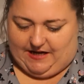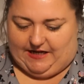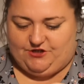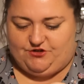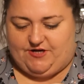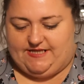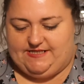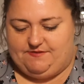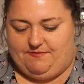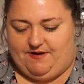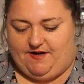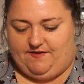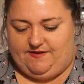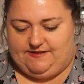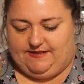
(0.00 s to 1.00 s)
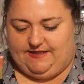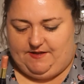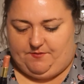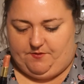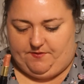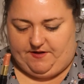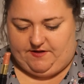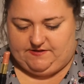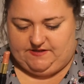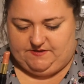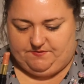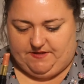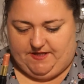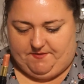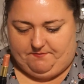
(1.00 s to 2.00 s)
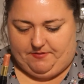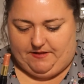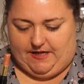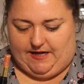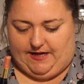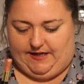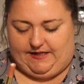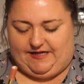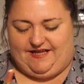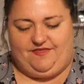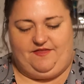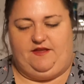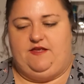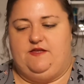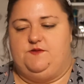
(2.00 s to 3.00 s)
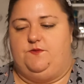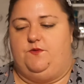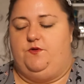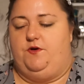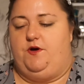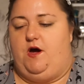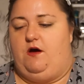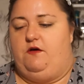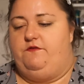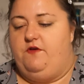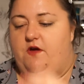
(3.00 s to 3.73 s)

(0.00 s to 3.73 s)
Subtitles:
tried to mark this lid, but because it's plain black, I think it's worn off.